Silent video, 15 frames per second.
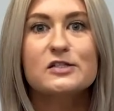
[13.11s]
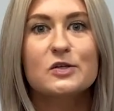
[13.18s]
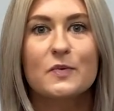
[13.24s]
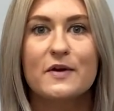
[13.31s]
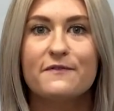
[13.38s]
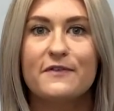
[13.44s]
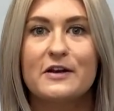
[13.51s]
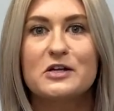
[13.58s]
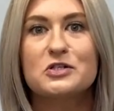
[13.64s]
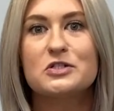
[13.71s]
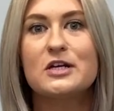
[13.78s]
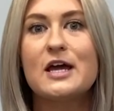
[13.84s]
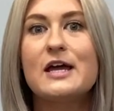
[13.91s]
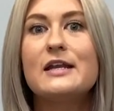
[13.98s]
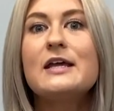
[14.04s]
So we
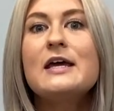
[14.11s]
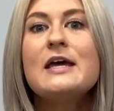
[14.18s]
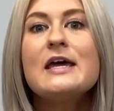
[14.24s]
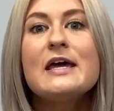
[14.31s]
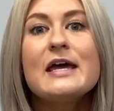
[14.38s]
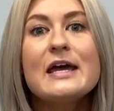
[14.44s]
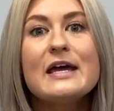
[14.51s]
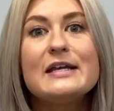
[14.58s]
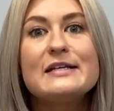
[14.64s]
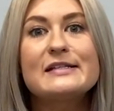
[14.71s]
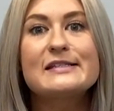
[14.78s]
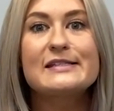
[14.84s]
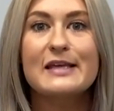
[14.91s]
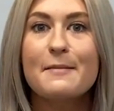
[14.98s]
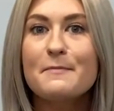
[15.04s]
finished it in
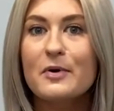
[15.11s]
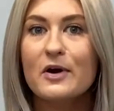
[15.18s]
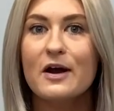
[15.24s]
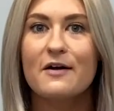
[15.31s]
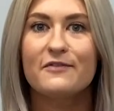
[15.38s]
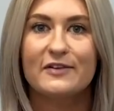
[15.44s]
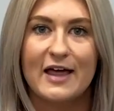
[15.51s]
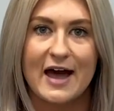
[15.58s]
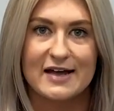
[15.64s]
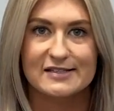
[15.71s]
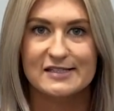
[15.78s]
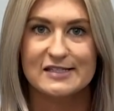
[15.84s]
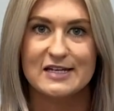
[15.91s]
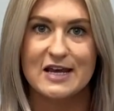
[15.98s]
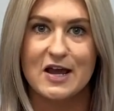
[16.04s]
December of
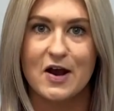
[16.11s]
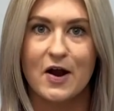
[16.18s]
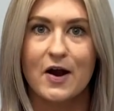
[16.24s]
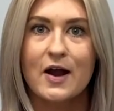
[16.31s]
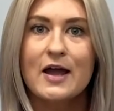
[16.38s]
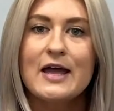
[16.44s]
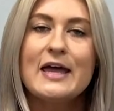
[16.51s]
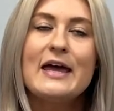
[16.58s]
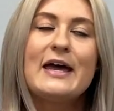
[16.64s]
last year.